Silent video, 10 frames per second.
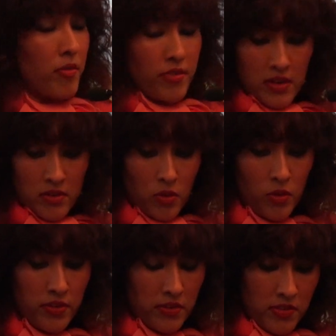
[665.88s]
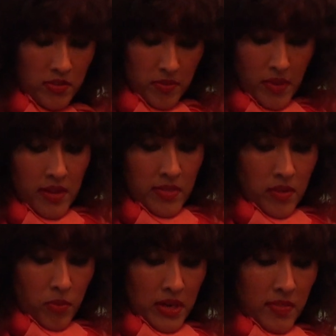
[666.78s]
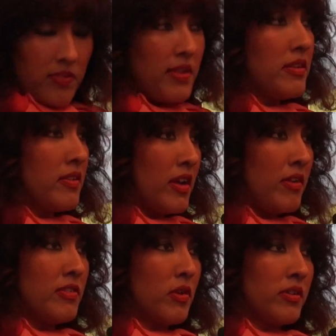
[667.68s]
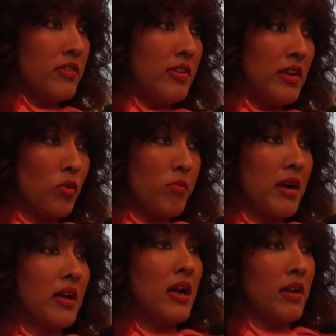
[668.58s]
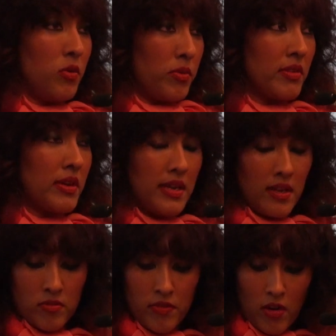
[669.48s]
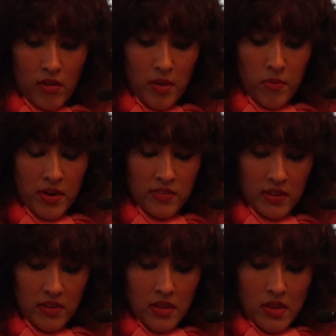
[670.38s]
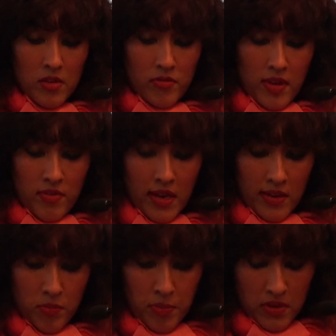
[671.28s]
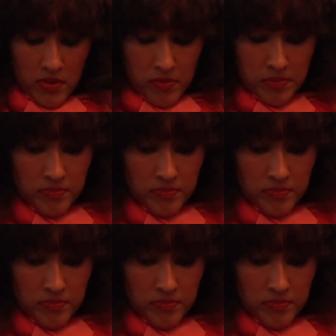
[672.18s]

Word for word: African authors. The one in the centre there is Doctor Sheikh Umar Khan, who was the leading viral hemorrhagic fever expert.